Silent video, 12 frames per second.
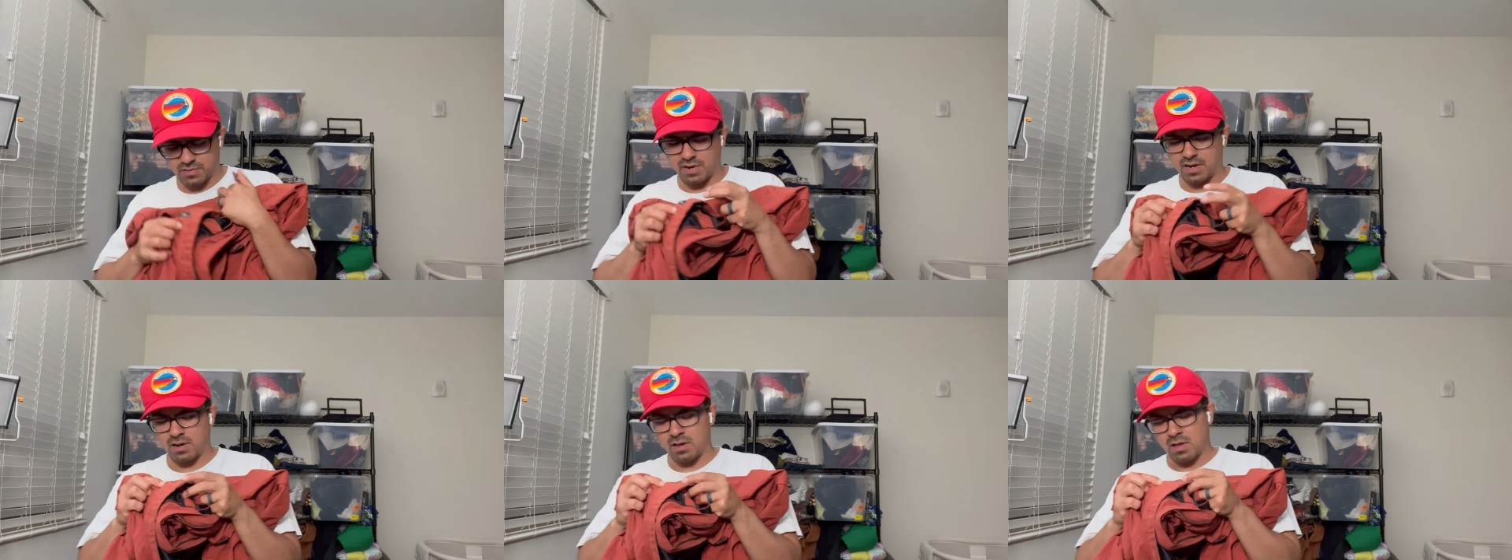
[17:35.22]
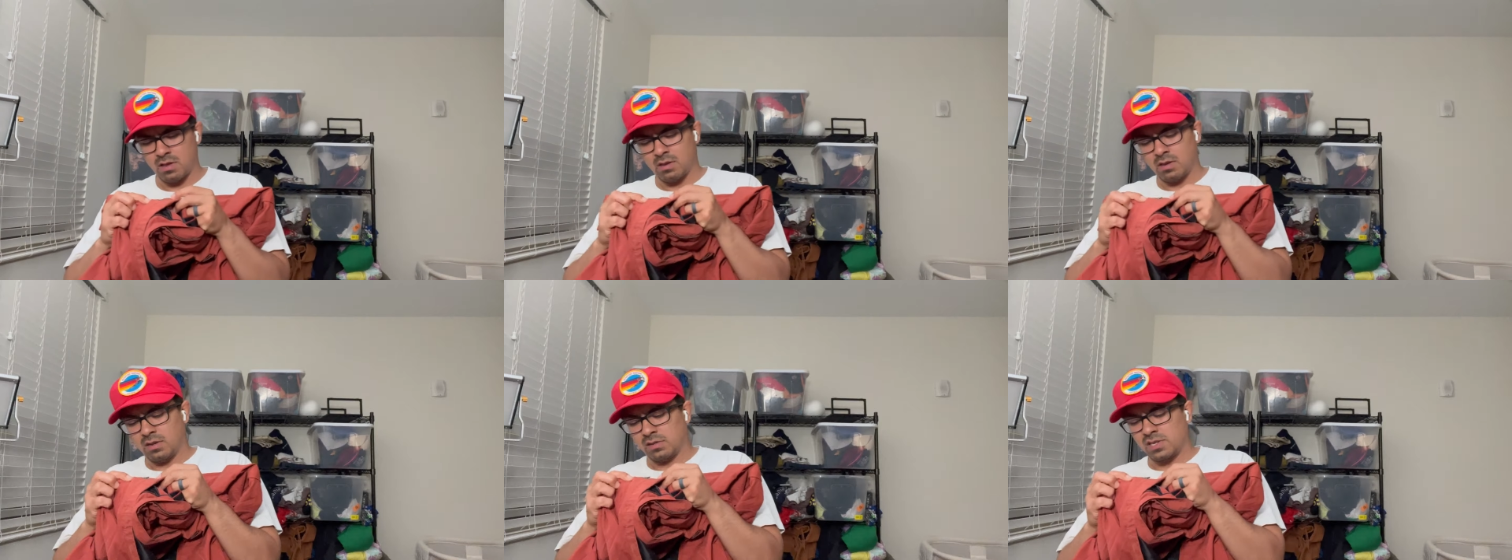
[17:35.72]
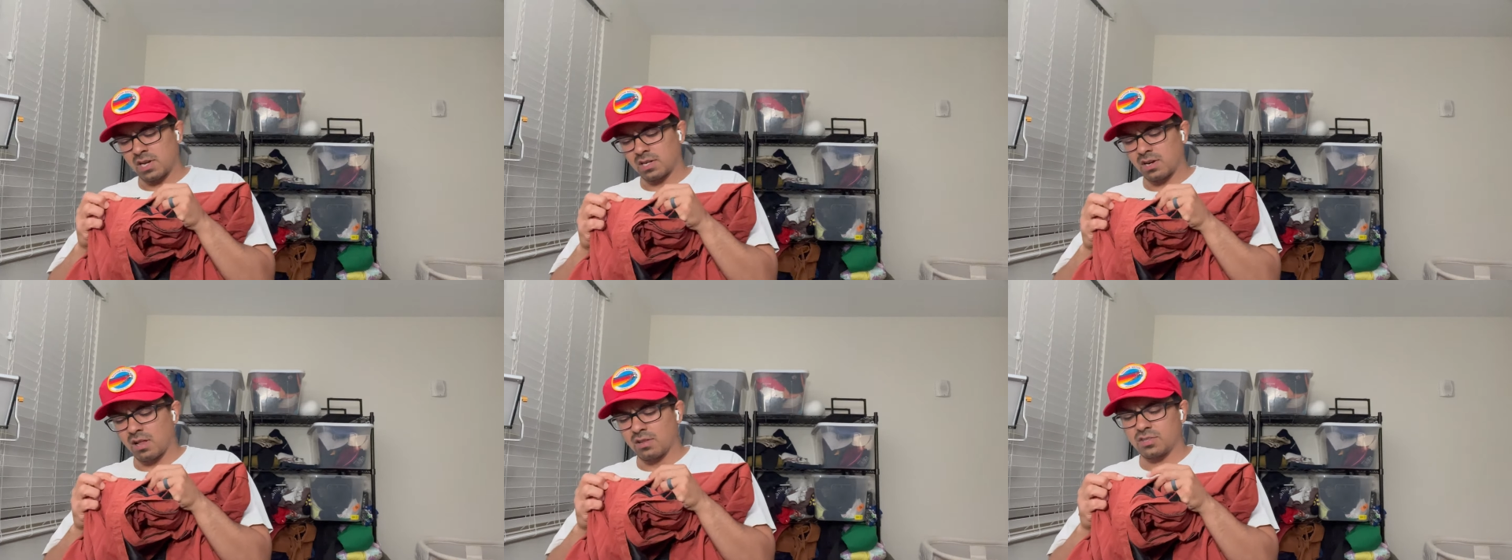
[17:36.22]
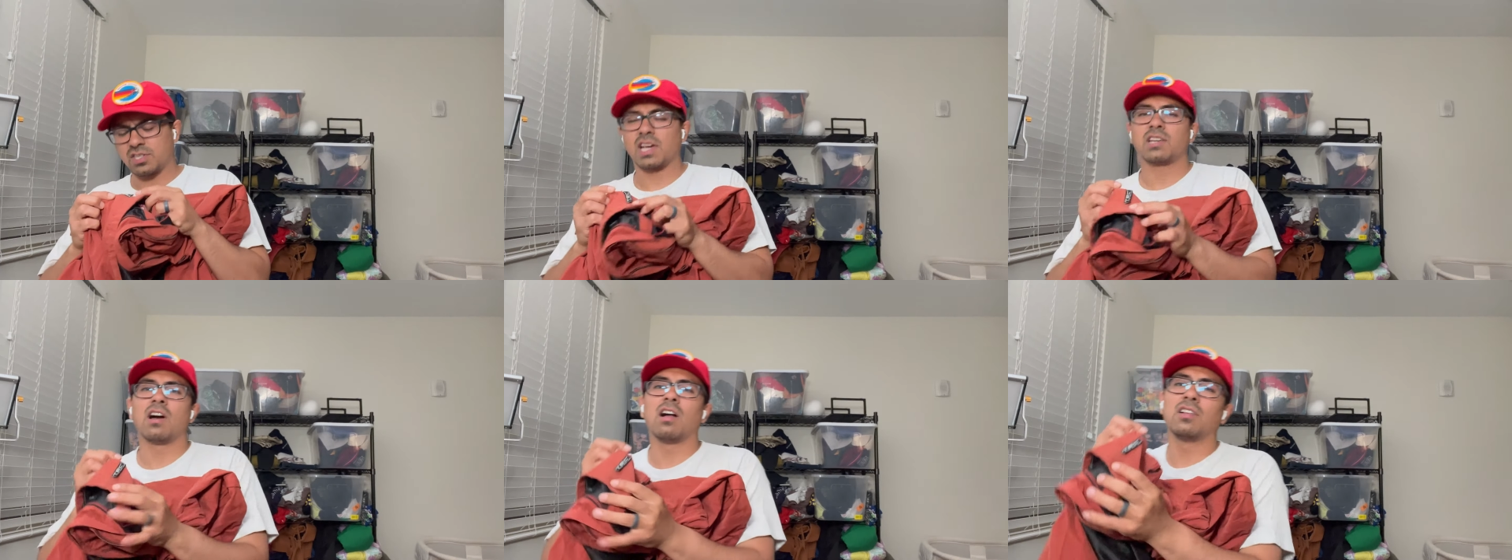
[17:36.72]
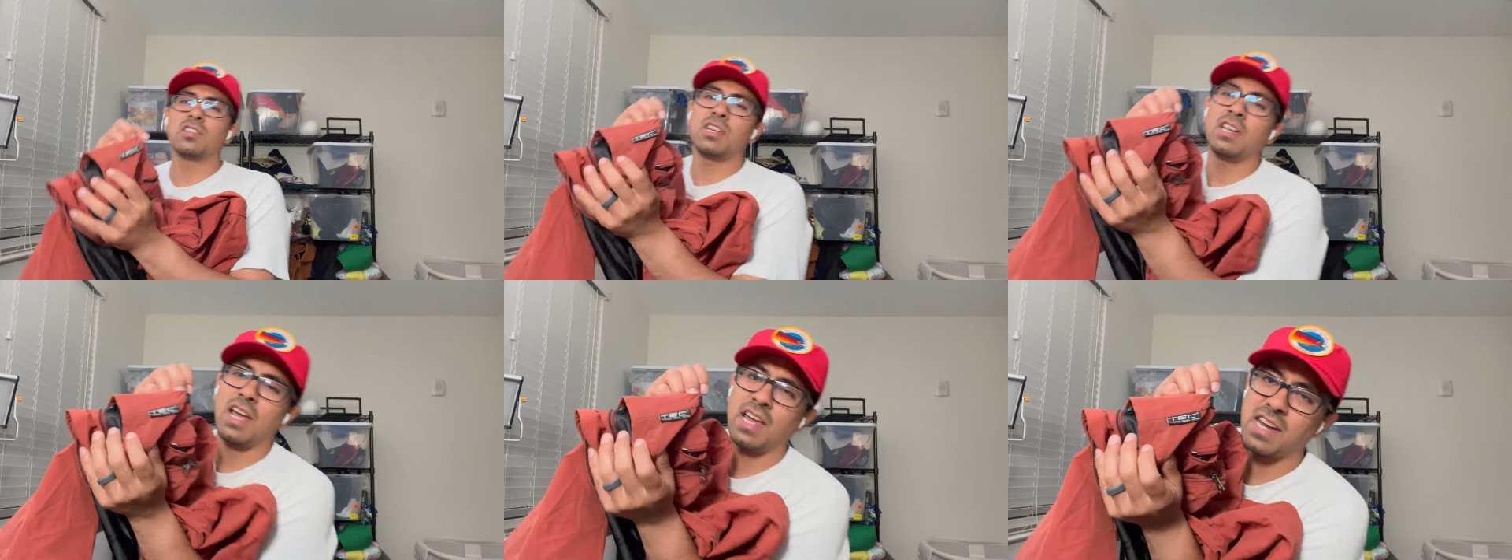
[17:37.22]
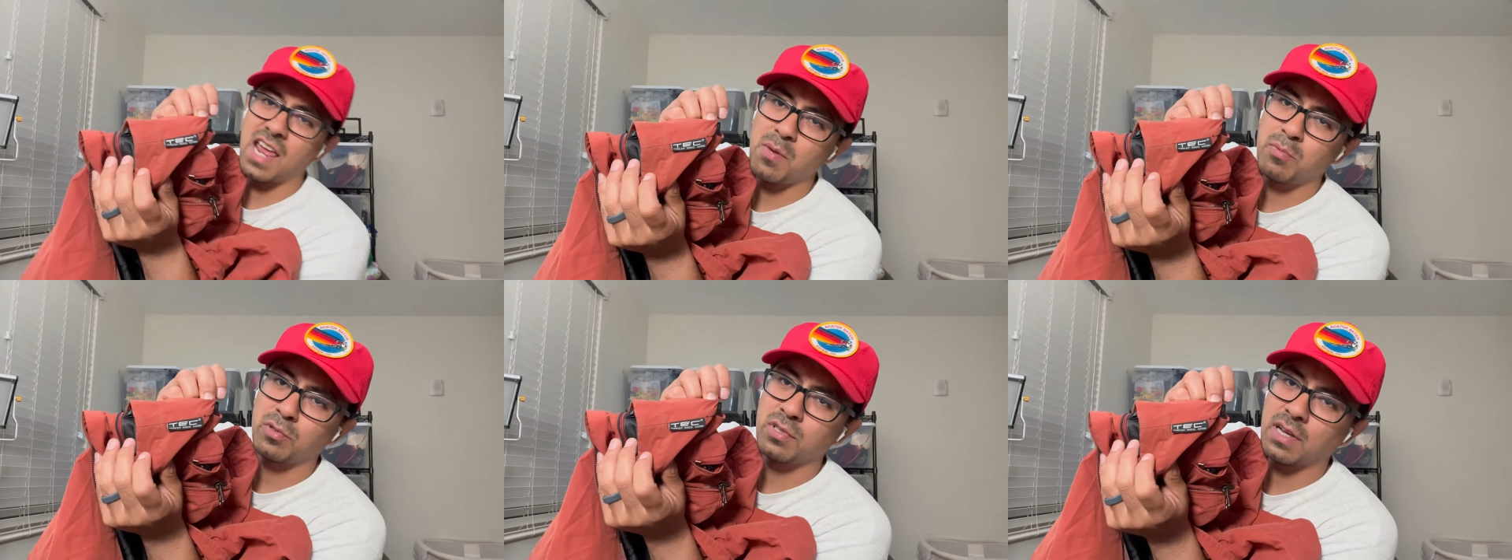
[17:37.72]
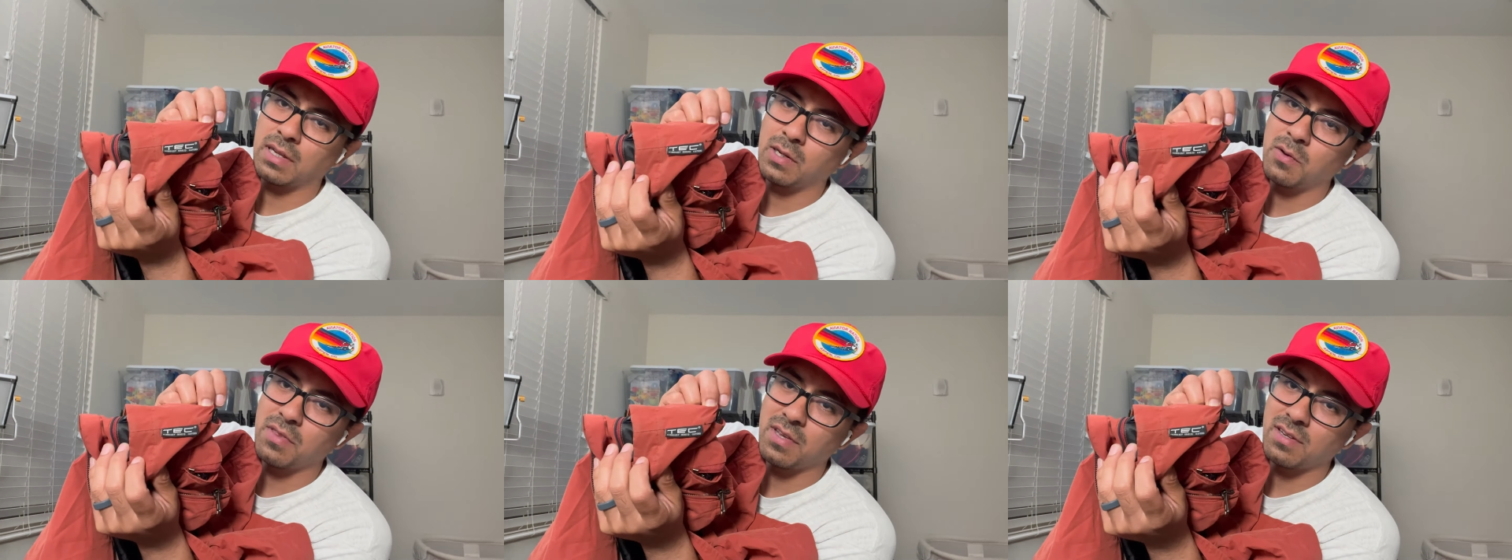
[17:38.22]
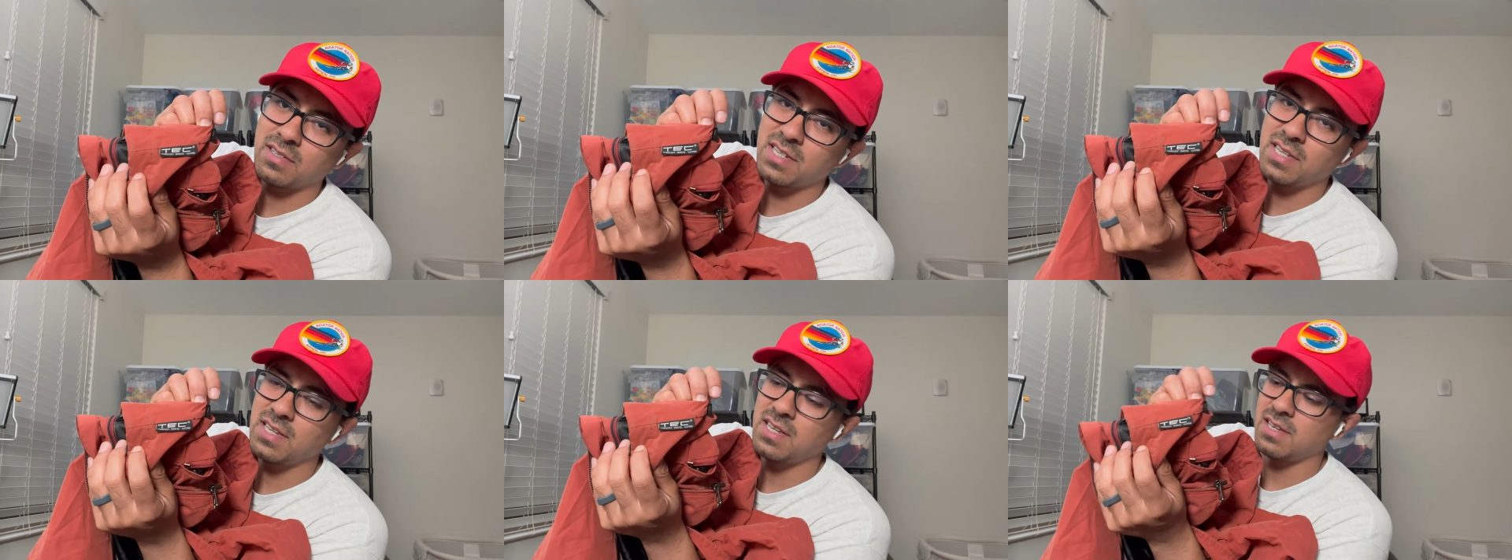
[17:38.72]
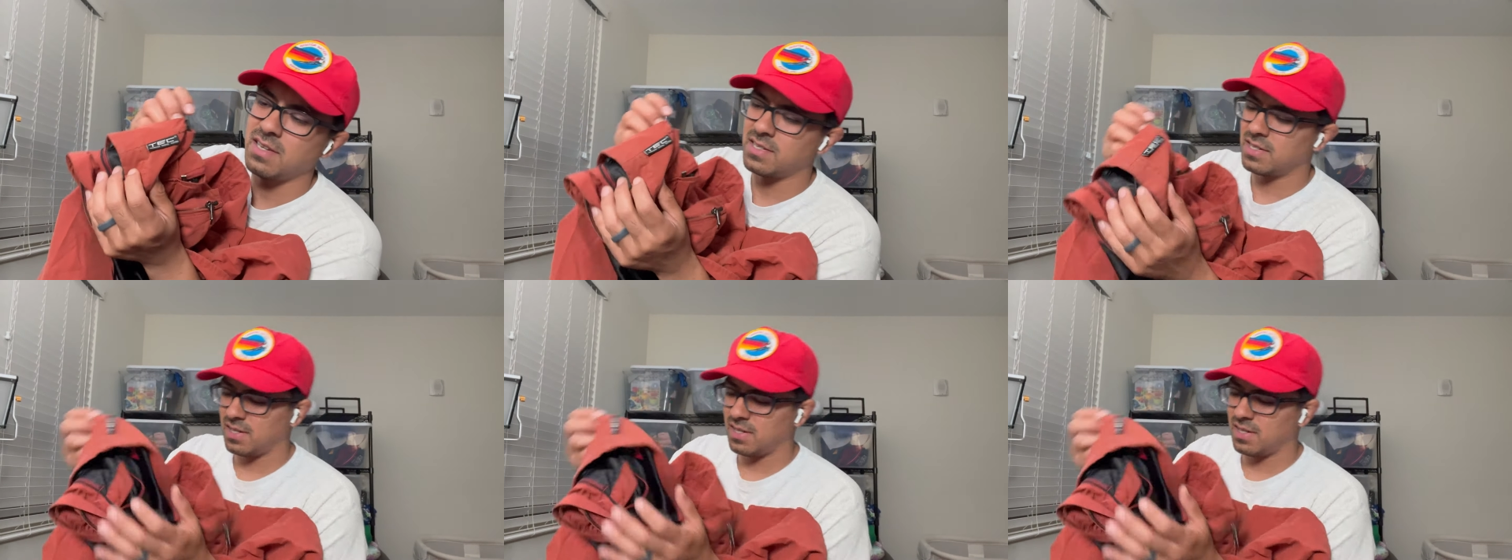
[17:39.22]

right here. Technology enabled clothing, TEC.